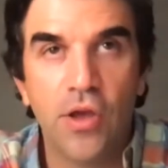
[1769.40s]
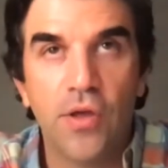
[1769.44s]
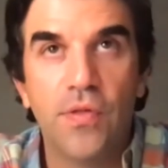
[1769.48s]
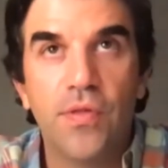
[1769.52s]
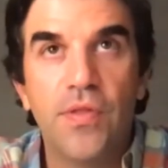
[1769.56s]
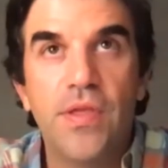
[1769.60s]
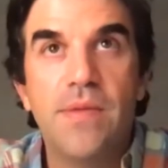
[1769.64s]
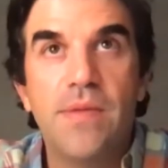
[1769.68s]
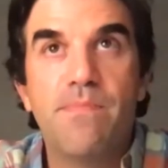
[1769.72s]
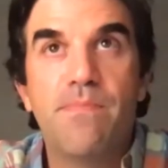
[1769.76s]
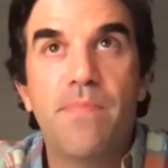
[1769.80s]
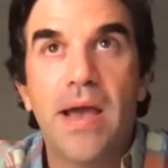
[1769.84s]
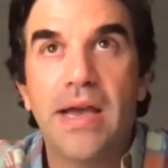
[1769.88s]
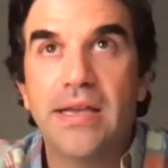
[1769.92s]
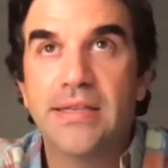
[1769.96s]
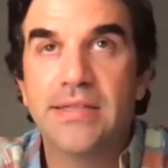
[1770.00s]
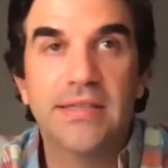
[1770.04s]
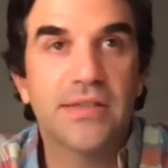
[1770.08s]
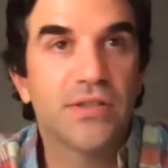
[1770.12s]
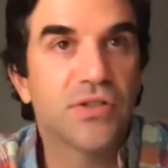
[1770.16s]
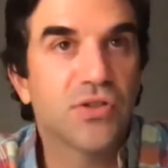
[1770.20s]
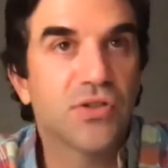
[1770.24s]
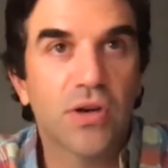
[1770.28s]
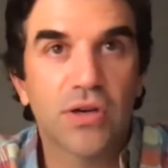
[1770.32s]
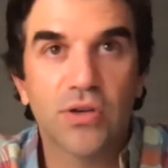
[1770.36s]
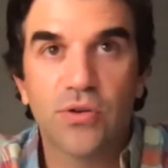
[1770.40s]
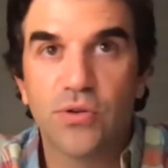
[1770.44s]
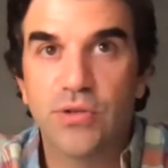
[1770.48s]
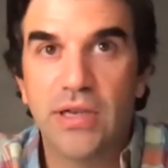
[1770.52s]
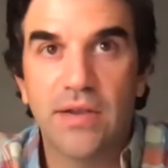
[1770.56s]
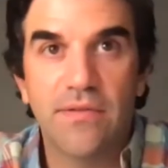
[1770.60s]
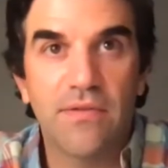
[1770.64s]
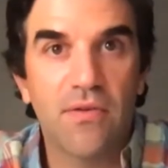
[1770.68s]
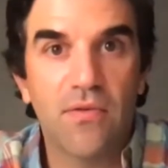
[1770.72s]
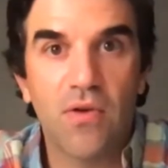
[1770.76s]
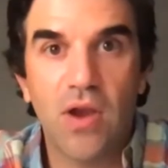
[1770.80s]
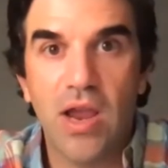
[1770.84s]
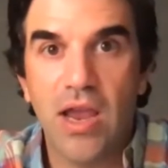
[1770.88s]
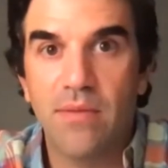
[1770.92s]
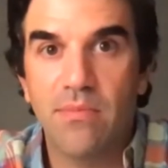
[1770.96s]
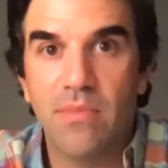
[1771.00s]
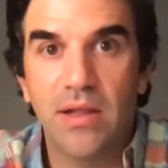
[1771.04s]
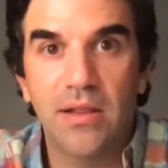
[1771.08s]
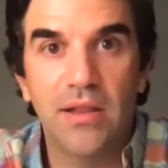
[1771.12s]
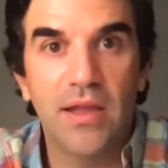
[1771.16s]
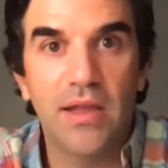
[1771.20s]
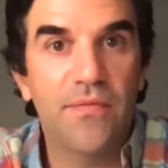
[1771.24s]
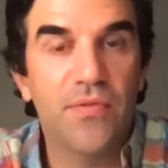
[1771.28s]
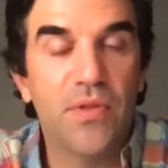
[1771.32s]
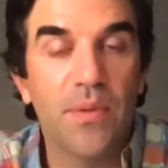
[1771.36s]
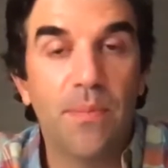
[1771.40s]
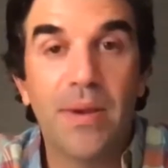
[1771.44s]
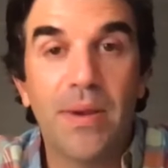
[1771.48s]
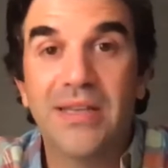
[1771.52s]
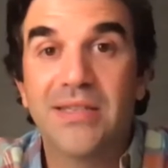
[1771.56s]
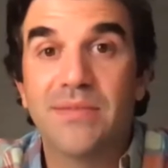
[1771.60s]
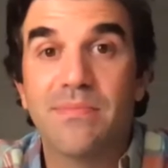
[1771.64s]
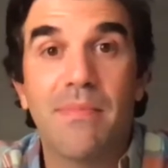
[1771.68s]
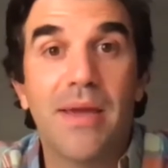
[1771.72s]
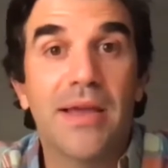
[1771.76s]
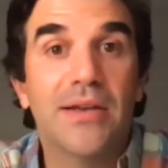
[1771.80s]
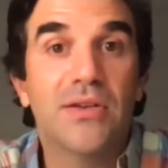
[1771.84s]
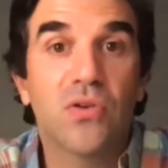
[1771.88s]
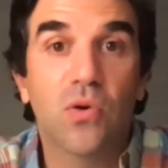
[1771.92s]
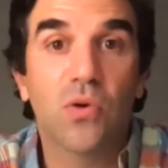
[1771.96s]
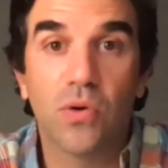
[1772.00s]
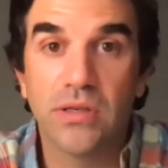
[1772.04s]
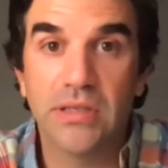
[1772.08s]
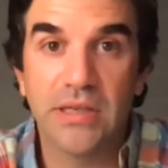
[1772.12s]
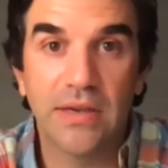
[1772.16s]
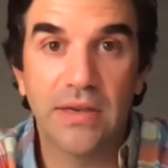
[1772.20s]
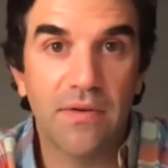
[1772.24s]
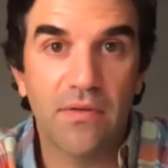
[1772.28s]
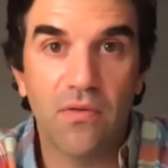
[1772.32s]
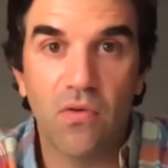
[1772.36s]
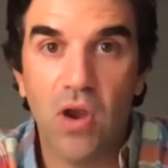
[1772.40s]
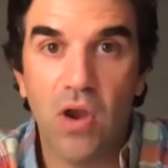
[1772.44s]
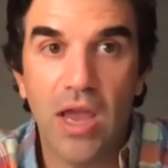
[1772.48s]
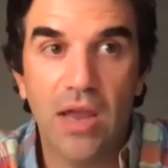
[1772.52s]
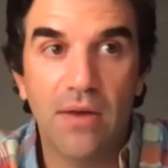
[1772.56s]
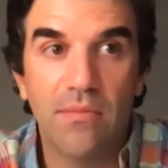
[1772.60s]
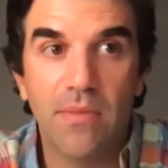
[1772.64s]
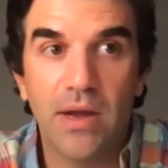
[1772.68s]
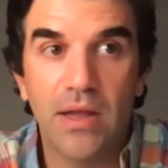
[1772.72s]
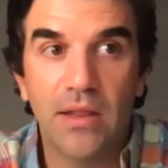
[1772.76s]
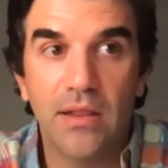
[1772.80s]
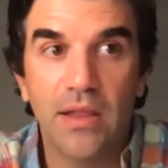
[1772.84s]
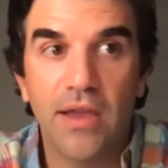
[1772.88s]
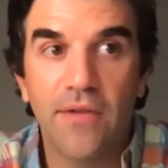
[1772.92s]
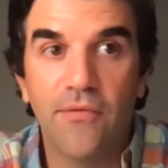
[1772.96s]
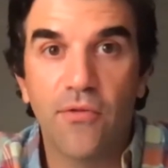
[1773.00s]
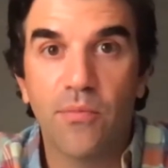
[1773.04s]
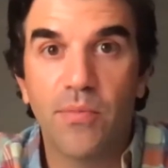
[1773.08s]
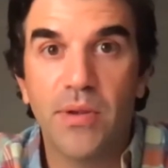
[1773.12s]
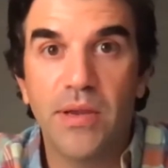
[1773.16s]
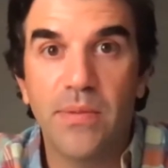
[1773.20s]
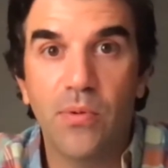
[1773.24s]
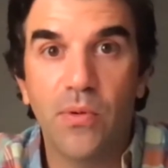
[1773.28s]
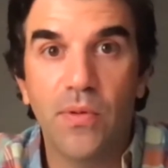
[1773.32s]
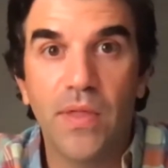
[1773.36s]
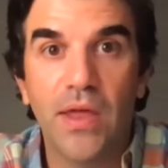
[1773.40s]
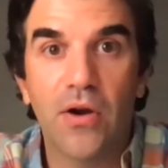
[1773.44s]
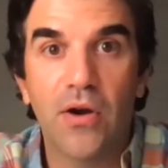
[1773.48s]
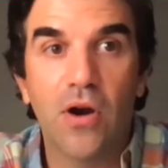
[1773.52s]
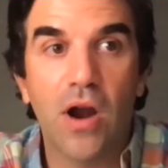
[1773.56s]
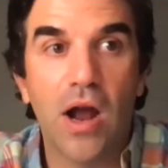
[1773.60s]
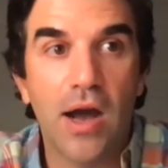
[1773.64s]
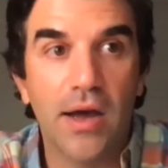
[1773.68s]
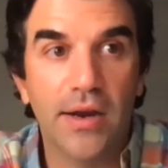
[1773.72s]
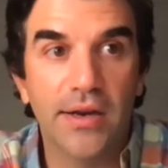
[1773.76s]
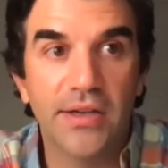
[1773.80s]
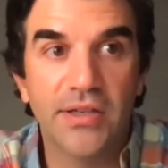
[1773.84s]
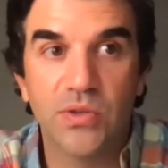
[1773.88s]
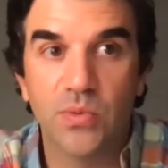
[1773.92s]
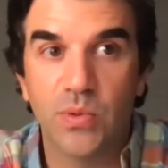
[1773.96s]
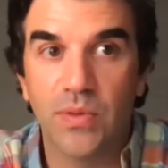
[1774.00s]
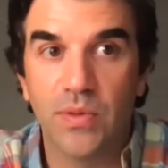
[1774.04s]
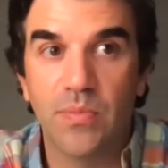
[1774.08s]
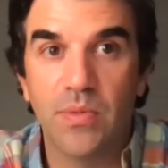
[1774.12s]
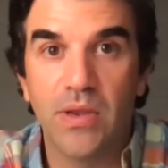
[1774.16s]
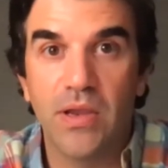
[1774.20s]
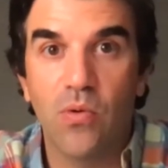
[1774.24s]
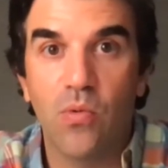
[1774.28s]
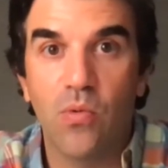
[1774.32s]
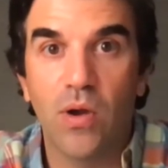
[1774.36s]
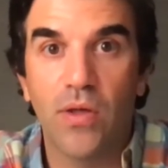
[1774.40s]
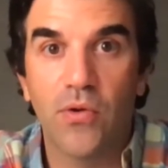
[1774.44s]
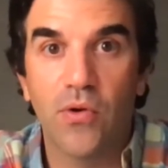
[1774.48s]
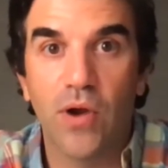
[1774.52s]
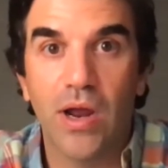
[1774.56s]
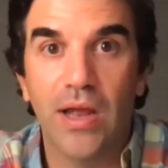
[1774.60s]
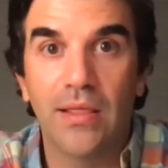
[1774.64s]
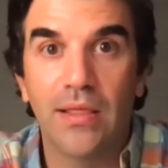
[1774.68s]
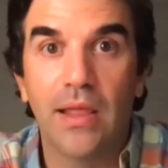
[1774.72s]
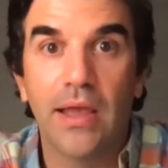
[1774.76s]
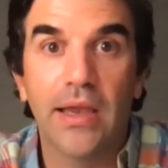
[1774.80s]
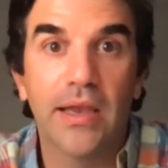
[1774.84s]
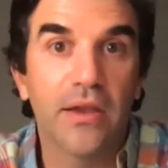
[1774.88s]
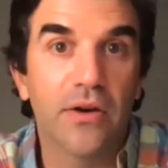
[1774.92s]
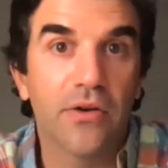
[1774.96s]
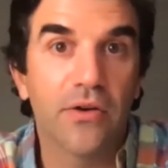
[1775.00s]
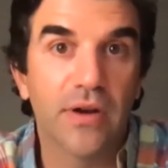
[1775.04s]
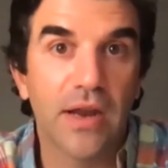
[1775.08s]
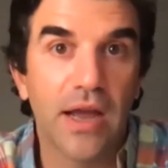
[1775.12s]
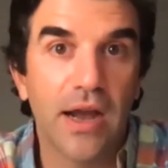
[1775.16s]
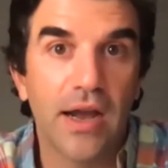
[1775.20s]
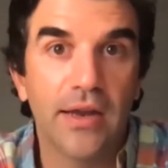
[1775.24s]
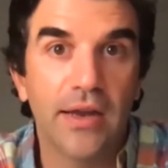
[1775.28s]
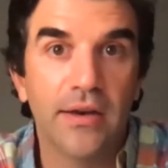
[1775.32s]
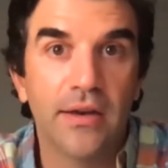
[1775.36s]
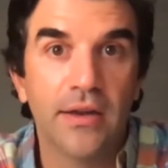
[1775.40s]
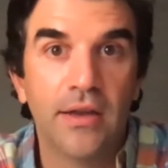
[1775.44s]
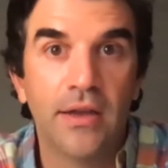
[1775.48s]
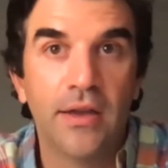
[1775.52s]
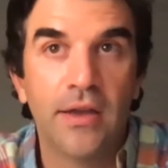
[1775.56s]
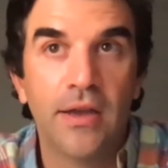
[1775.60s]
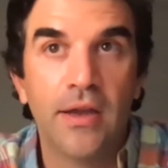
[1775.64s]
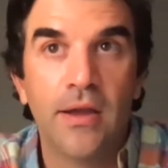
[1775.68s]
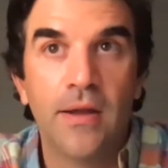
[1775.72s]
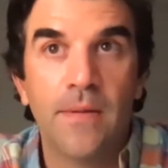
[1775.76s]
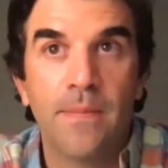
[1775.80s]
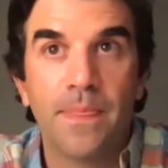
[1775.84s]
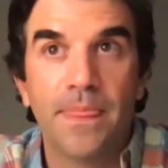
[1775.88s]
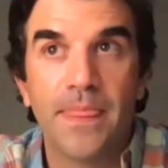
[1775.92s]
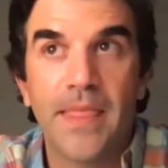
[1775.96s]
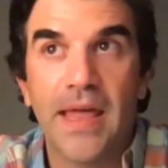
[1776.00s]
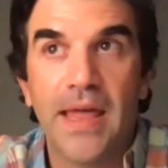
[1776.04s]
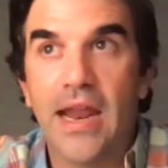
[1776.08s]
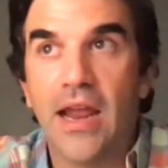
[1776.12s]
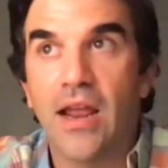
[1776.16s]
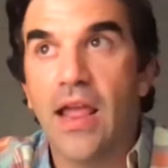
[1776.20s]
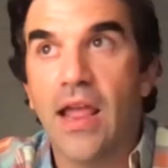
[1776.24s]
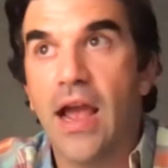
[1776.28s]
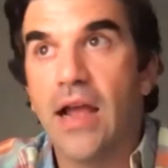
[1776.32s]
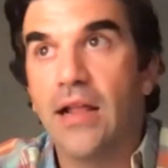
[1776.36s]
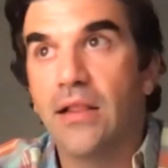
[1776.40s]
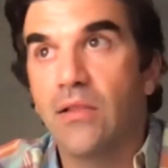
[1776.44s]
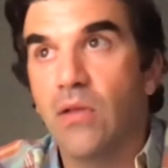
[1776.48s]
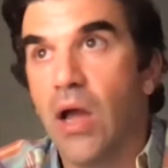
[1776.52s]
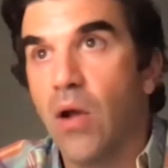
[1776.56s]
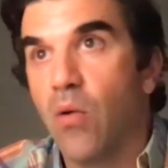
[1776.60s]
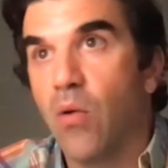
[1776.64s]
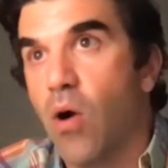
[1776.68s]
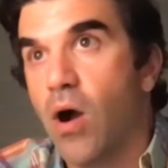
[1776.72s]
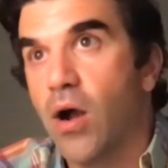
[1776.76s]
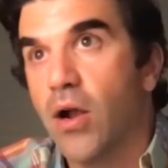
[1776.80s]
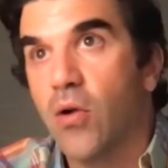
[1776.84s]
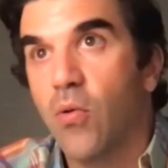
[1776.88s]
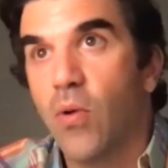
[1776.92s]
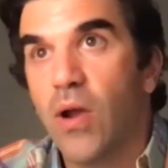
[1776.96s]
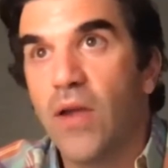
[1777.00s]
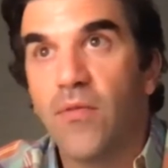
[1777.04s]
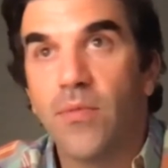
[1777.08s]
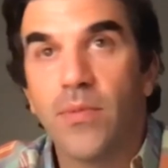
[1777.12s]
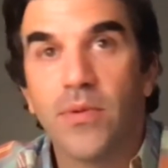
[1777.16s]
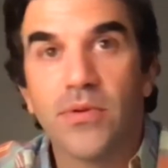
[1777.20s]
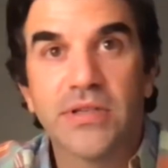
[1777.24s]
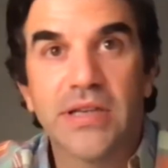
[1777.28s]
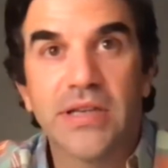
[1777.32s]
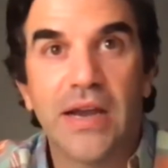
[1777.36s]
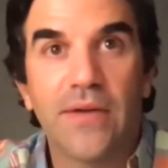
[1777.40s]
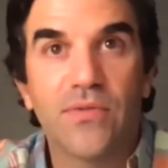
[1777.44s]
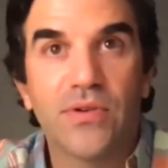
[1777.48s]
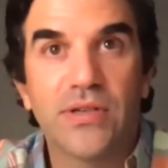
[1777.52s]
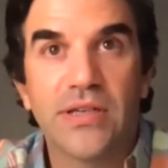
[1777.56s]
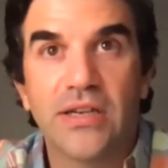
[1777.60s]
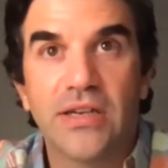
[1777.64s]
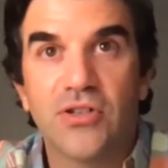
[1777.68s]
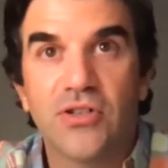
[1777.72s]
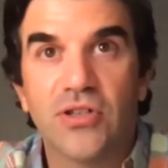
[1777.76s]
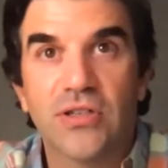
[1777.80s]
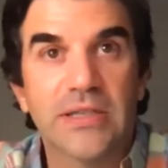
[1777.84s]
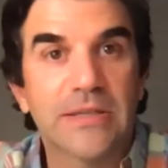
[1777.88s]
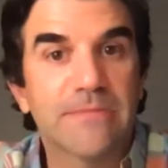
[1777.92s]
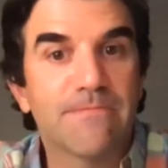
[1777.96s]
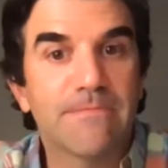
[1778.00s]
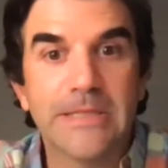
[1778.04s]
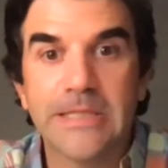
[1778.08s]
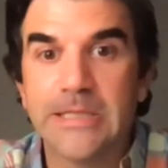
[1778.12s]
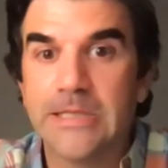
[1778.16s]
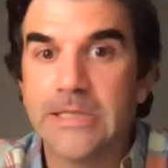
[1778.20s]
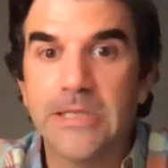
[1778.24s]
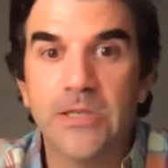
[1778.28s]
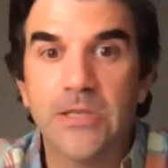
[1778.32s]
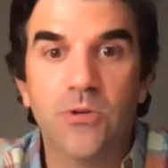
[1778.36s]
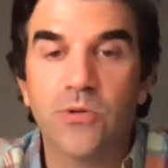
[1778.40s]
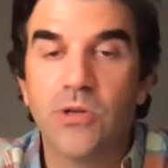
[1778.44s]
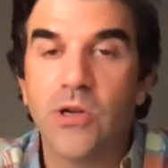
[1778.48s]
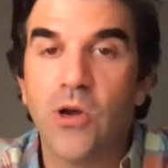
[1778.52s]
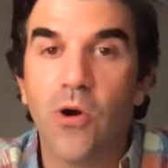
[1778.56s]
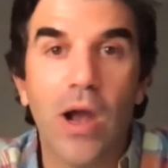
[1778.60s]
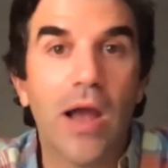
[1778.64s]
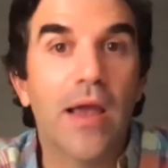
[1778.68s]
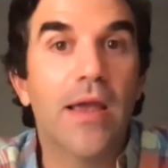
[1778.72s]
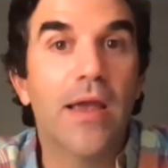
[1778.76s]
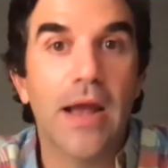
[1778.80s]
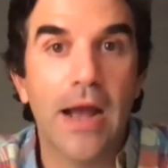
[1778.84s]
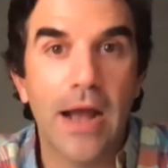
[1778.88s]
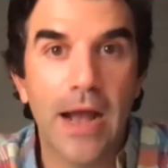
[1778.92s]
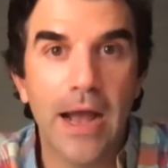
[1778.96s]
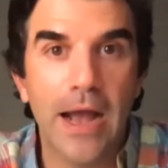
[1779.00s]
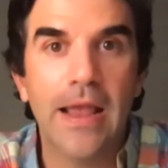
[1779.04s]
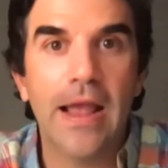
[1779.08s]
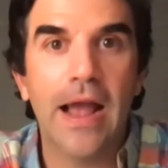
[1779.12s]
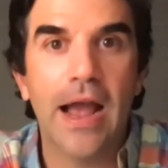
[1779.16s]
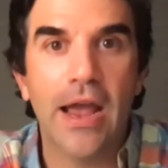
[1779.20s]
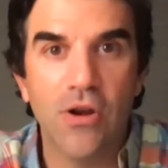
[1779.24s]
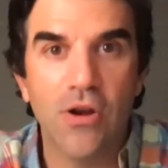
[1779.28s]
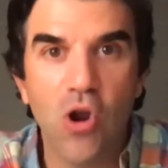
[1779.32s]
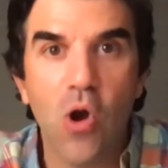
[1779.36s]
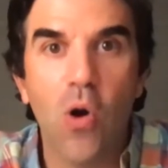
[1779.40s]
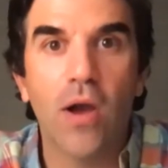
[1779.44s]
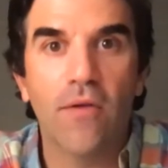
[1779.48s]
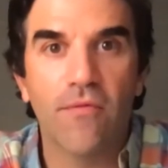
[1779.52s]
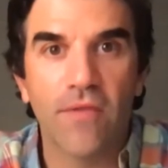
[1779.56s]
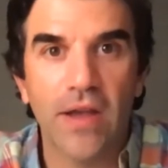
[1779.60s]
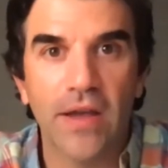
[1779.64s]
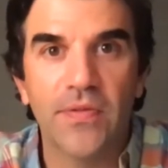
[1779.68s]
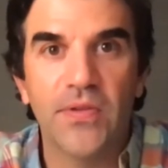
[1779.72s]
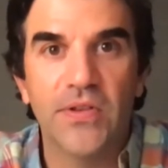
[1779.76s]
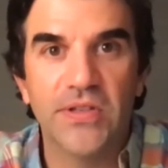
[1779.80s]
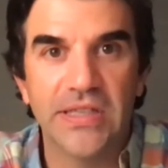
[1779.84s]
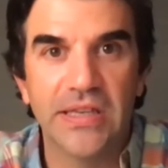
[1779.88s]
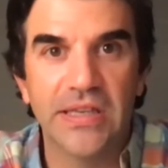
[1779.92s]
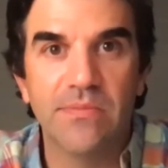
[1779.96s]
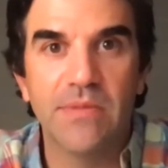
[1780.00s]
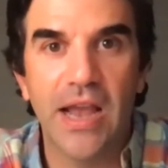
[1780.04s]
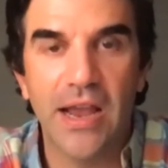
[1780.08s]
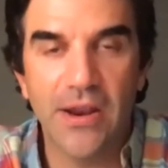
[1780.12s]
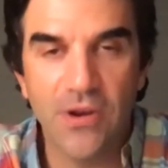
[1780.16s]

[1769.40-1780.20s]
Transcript: The best instructors I've ever had in my life, the best mentors I've ever had in my life are people that are honest with me, whether I like it or not. That I, I, I walk away from those conversations like, man, they don't know. I, I, I know I've got this in me.